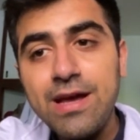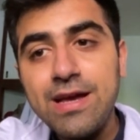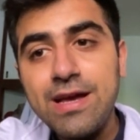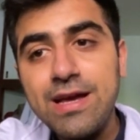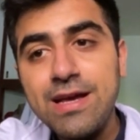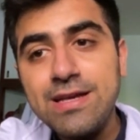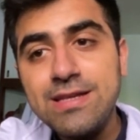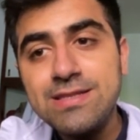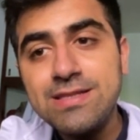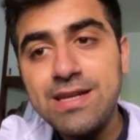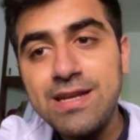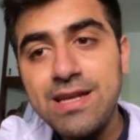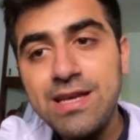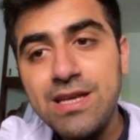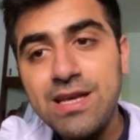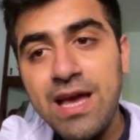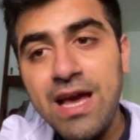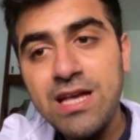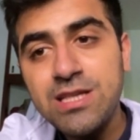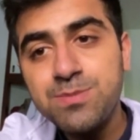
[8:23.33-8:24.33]
is that
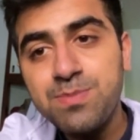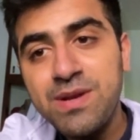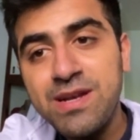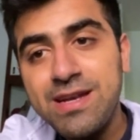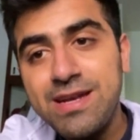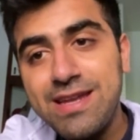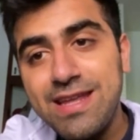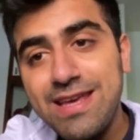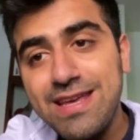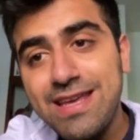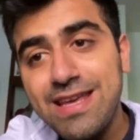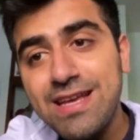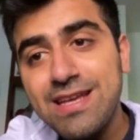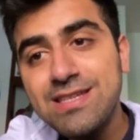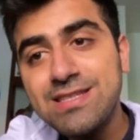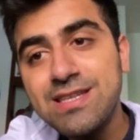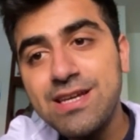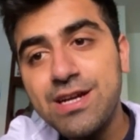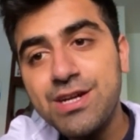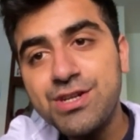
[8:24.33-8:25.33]
he has been taking
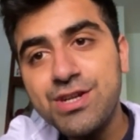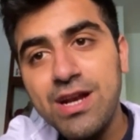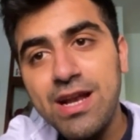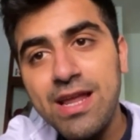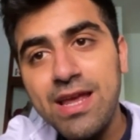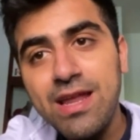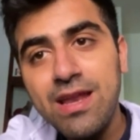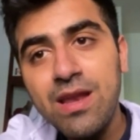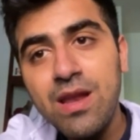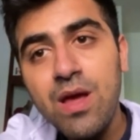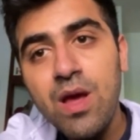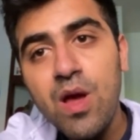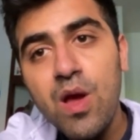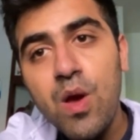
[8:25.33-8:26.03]
sertraline